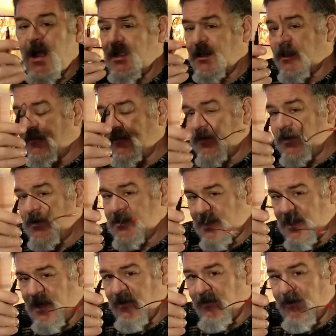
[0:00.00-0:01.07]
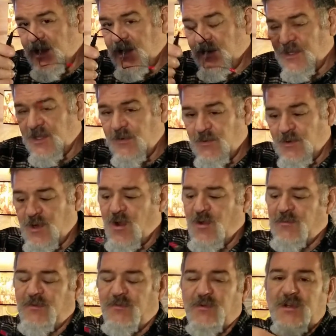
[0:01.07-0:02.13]
the fuse theoretically will go
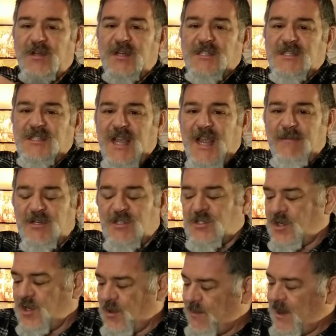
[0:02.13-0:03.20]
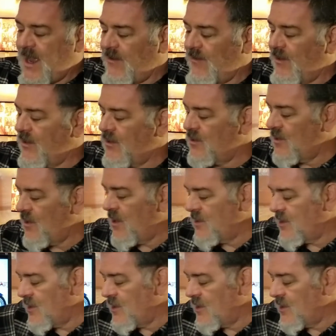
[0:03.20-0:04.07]
before it does damage to your battery or charging